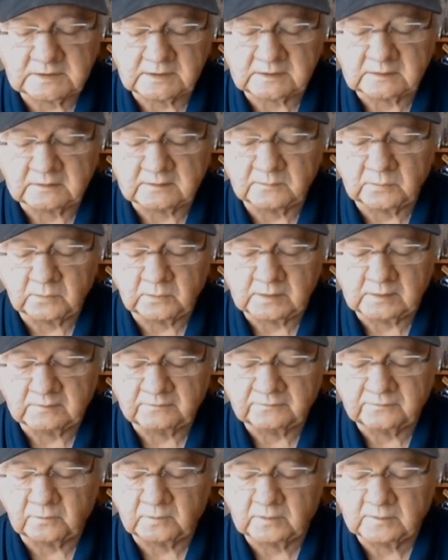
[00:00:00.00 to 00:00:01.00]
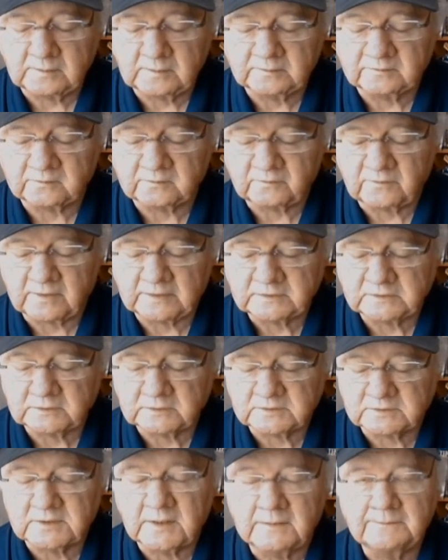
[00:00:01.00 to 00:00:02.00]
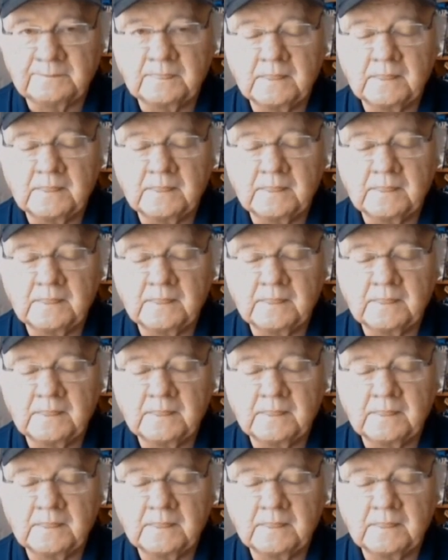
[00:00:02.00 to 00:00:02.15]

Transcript: hitting the board in 4 of those adventures,